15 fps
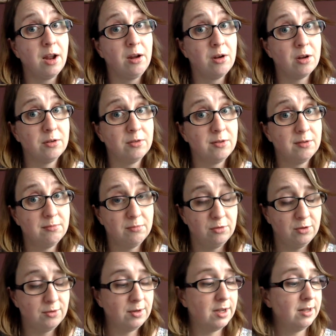I can't
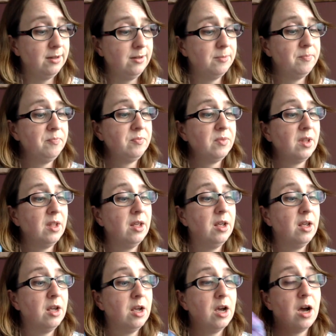do that.
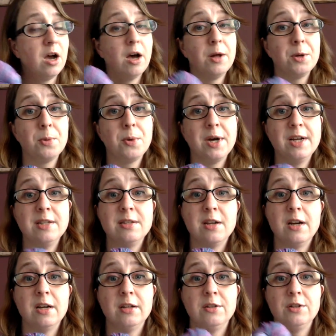Otherwise,
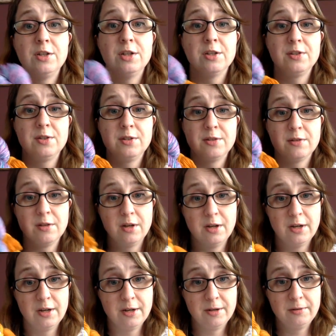just
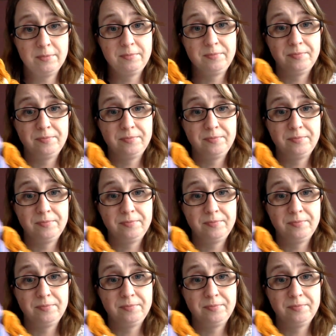I